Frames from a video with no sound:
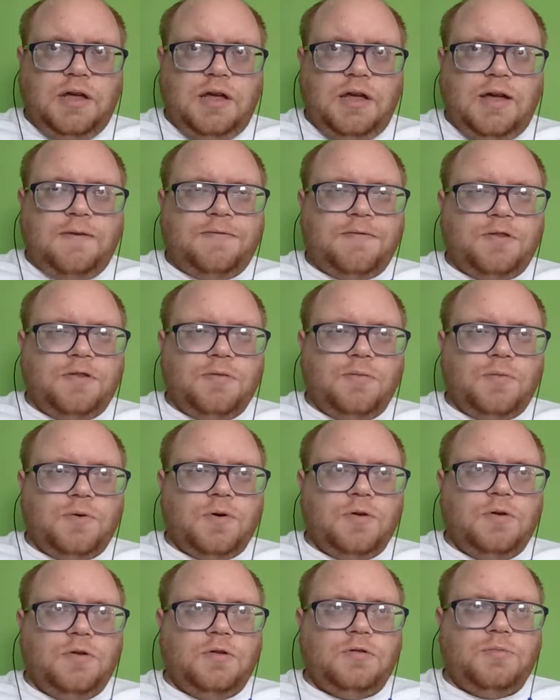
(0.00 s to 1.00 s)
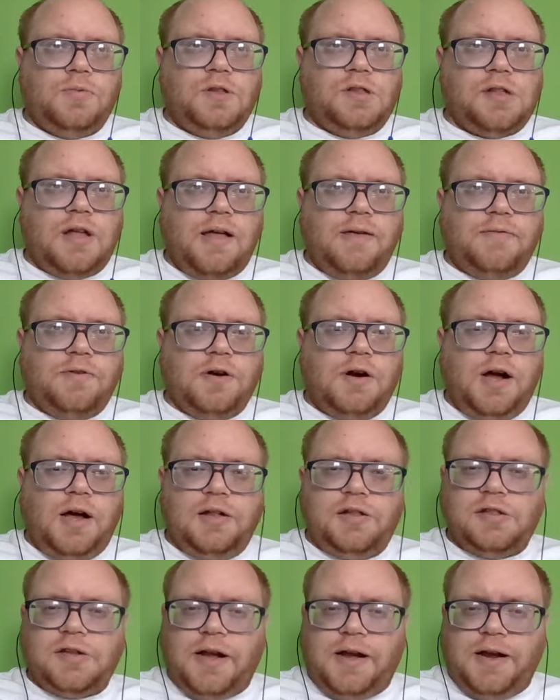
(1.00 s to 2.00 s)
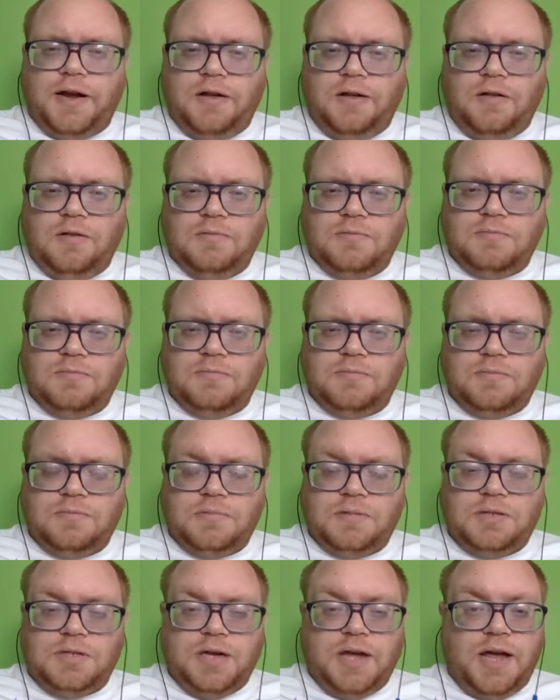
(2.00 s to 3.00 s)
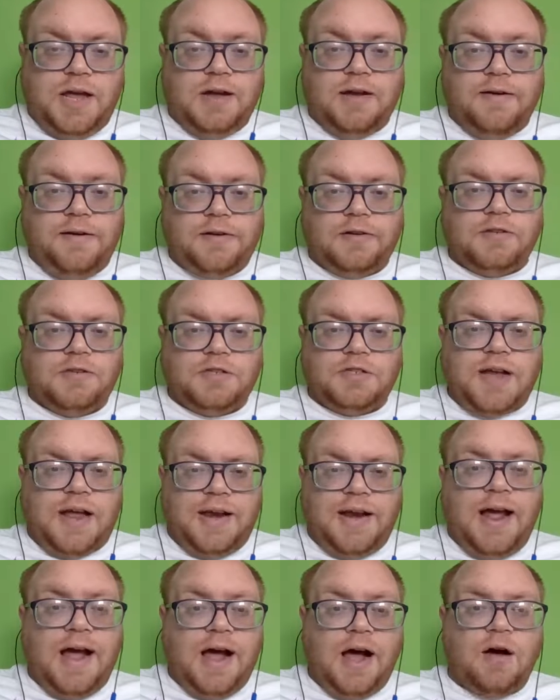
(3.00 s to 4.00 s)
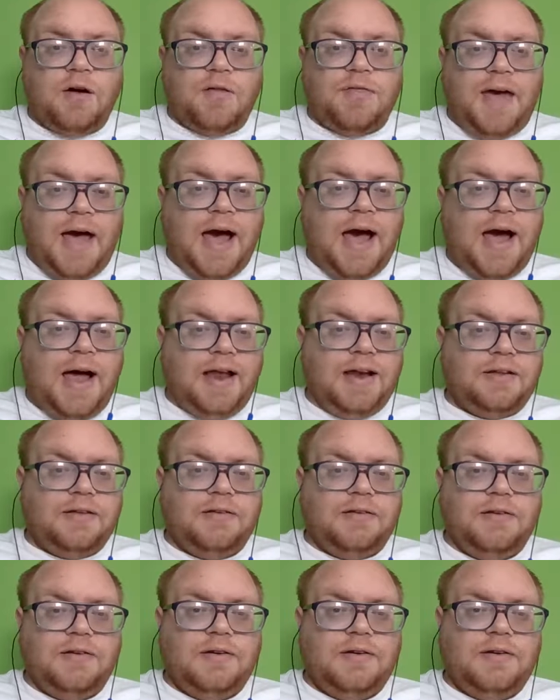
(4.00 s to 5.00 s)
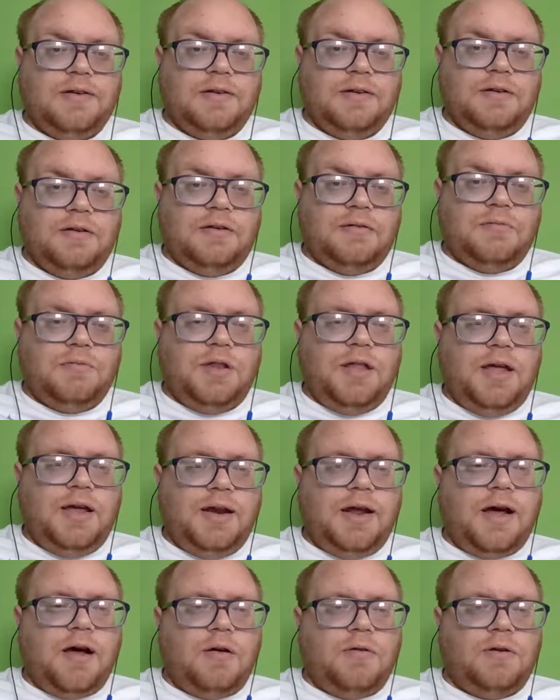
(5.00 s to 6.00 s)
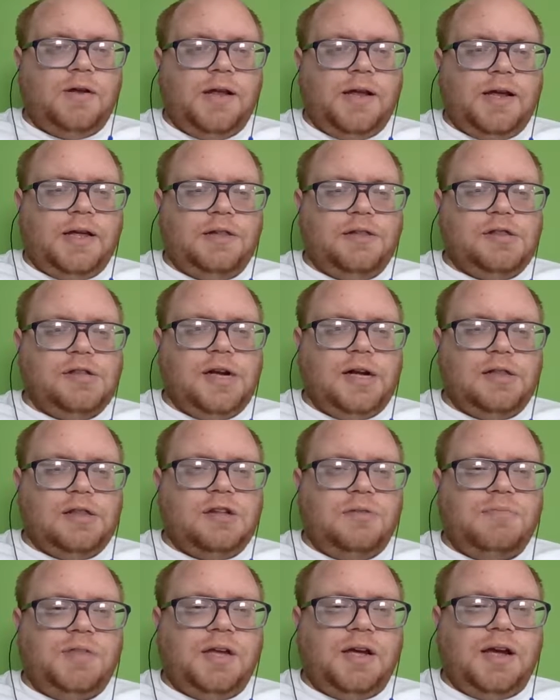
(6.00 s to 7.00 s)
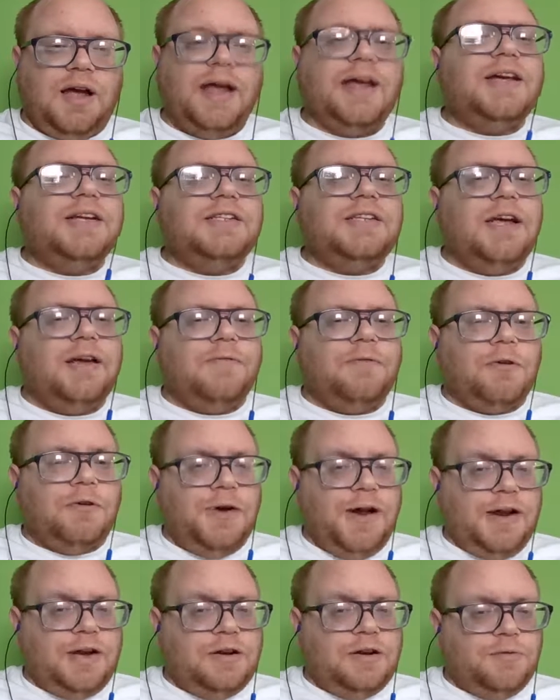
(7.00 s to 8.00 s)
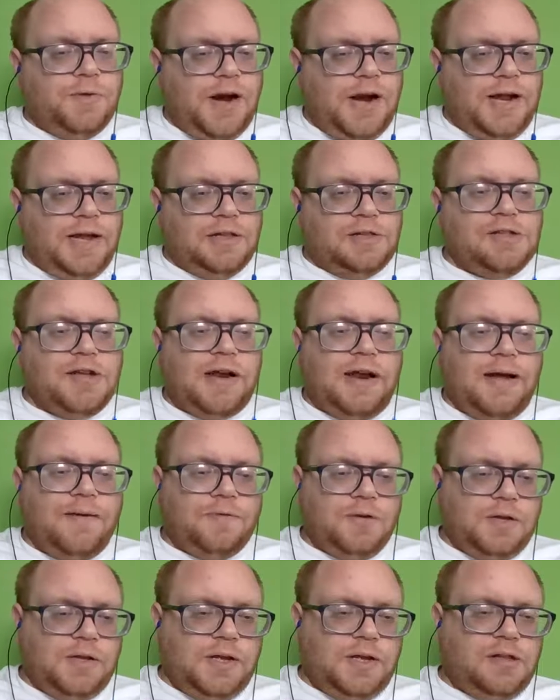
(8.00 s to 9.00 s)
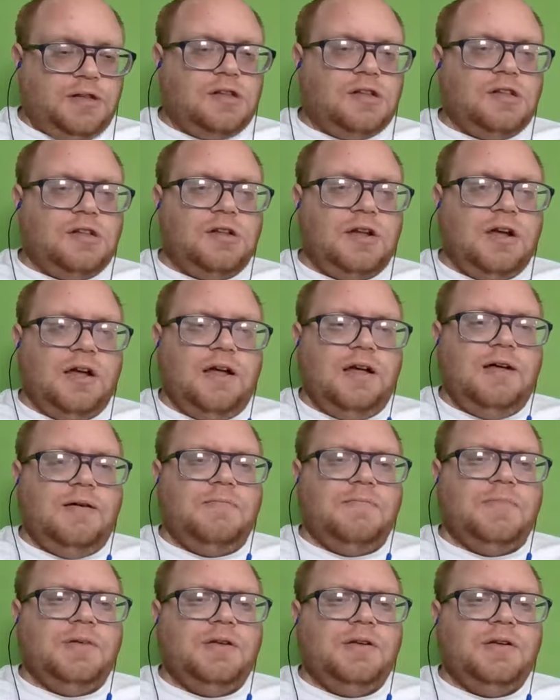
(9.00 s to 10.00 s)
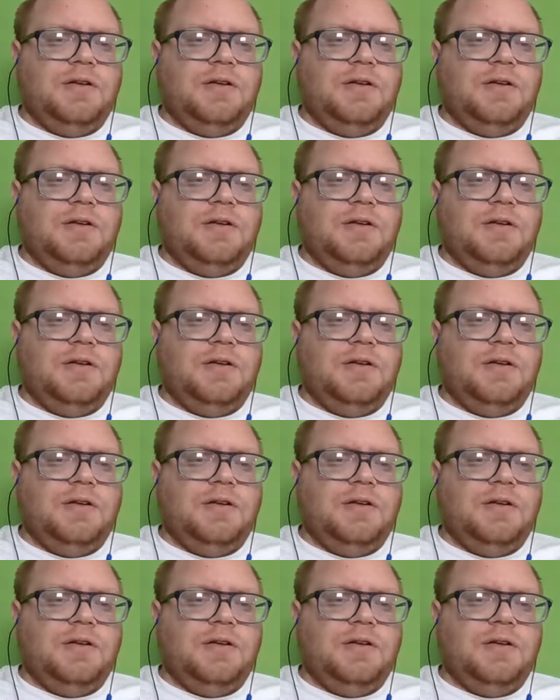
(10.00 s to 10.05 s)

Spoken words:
if the world was ever hostile to gay characters and how that played out. Like it's not something I can take for granted in writing. It's not effortless. And